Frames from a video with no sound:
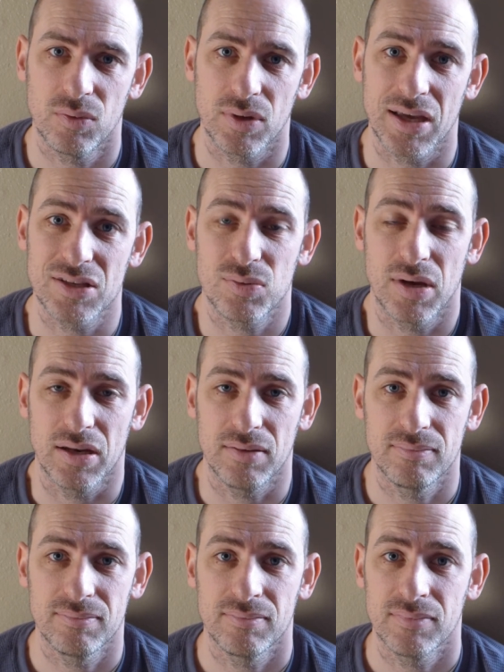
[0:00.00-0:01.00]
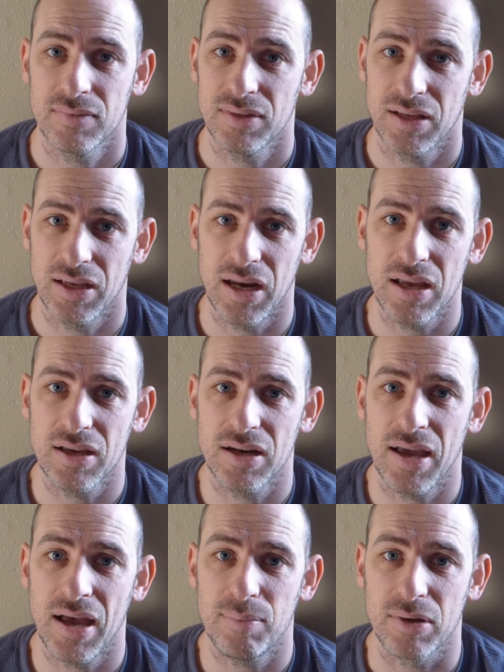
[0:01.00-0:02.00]
Well, guess what? It ain't going
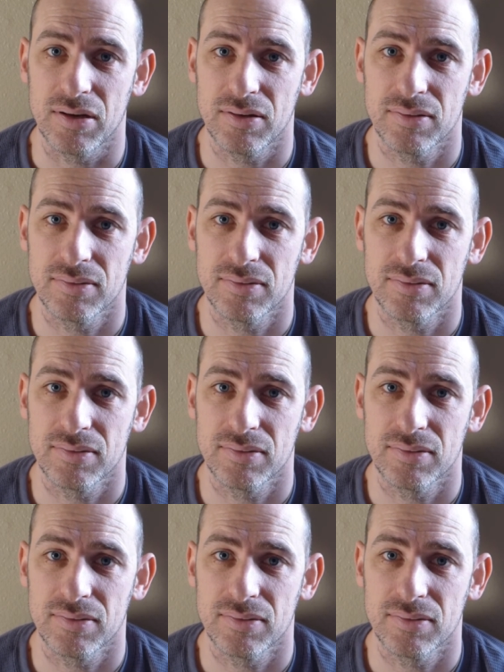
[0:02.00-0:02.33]
to happen.